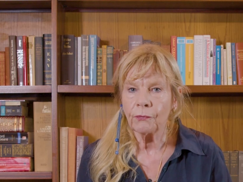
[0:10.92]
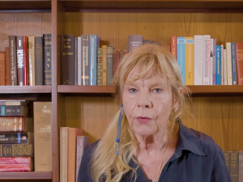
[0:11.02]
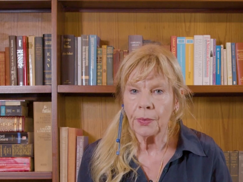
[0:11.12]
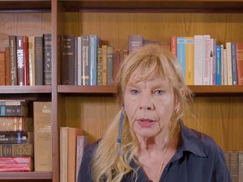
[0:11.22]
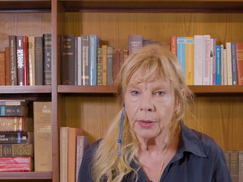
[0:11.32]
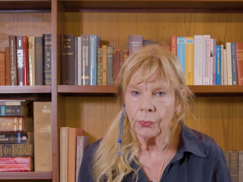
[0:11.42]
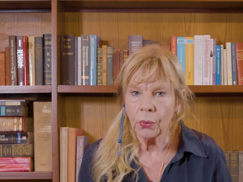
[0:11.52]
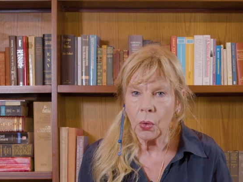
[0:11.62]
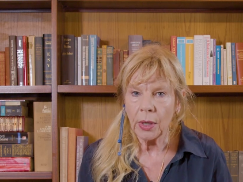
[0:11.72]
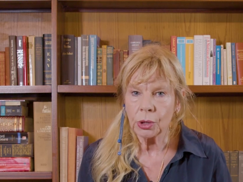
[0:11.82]
from the
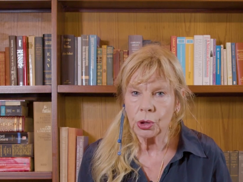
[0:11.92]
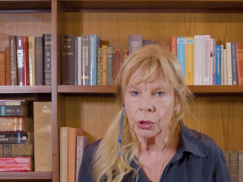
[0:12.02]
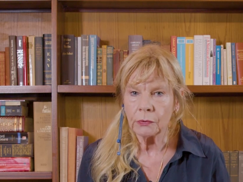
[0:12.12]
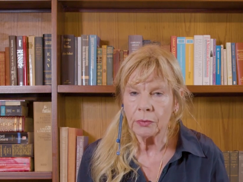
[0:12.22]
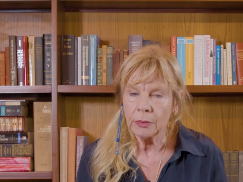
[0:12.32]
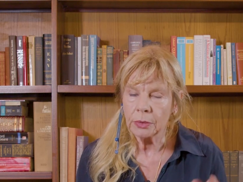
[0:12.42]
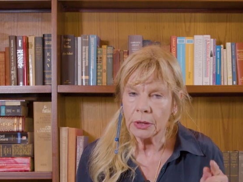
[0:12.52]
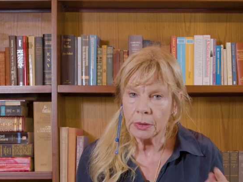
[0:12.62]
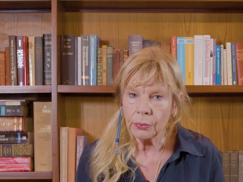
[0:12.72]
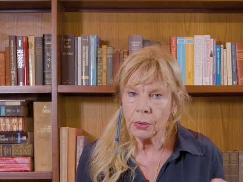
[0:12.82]
liberal question. Remember,
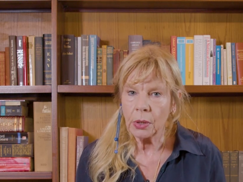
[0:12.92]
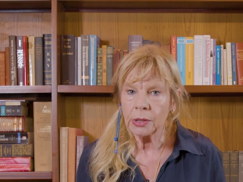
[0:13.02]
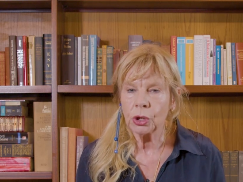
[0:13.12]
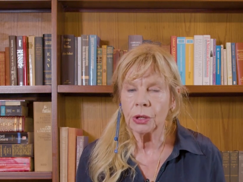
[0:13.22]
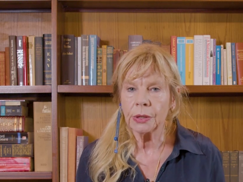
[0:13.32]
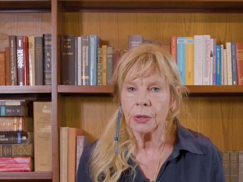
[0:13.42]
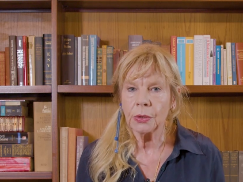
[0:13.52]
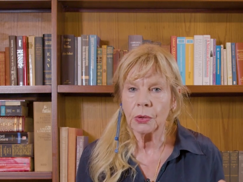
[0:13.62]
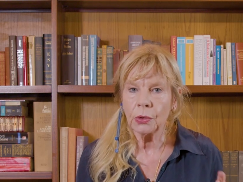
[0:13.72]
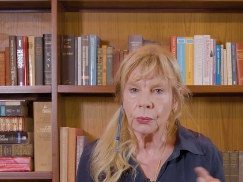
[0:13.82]
the liberal question is
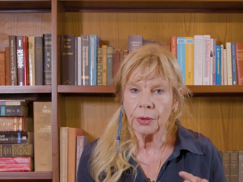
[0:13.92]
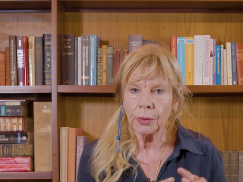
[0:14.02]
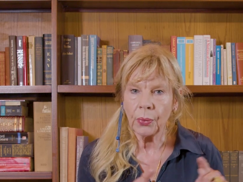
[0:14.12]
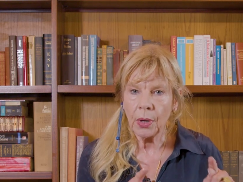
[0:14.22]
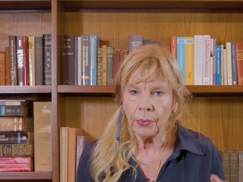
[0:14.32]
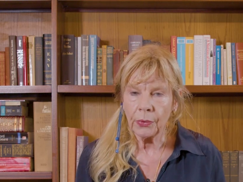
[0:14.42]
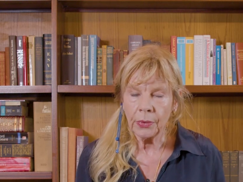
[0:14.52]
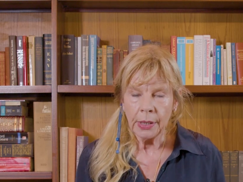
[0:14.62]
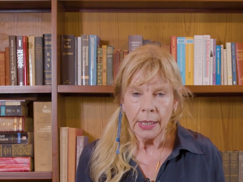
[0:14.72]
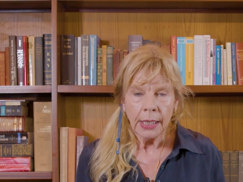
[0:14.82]
concerned with the proper